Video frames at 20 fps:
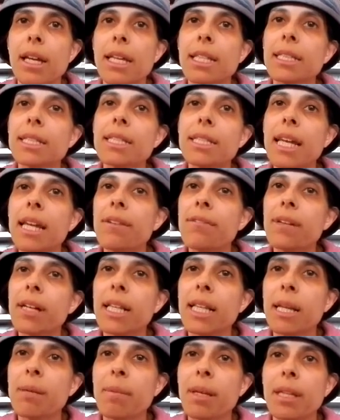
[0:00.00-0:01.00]
instead of
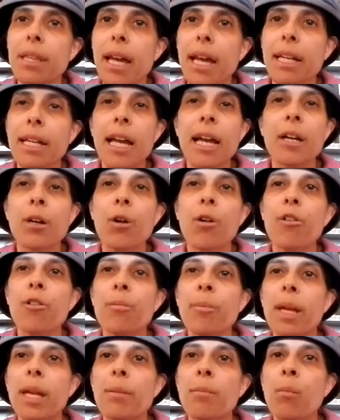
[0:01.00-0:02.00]
claiming that
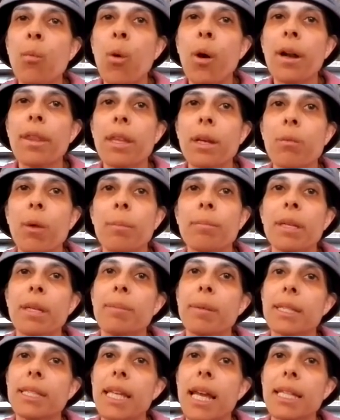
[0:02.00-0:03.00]
Yaakov paid more than what
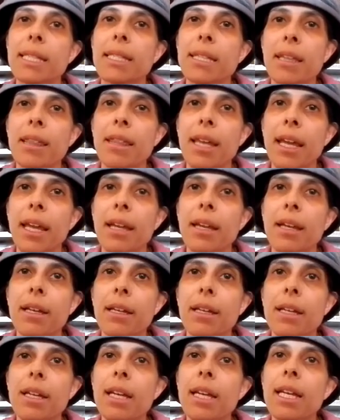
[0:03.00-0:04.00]
people tend to think,
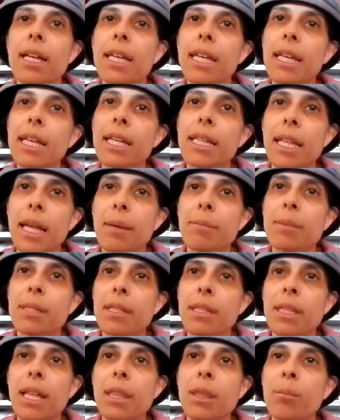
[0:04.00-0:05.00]
he claims
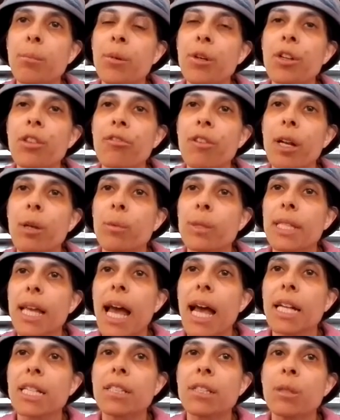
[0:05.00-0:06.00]
that the birthright was
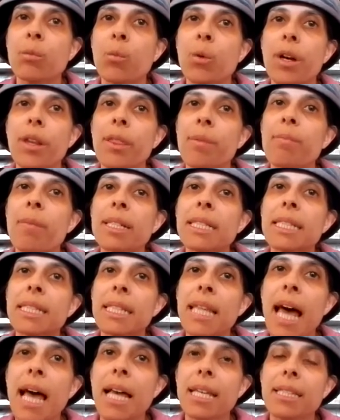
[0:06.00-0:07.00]
actually worth
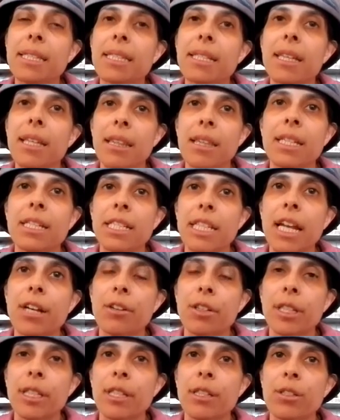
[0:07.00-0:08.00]
much less than
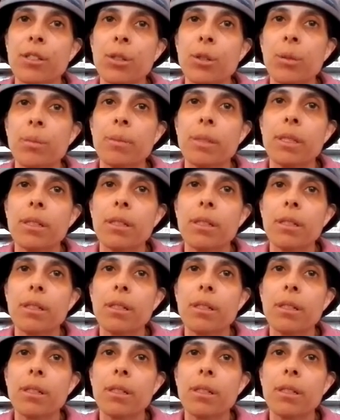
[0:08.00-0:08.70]
generally assumed.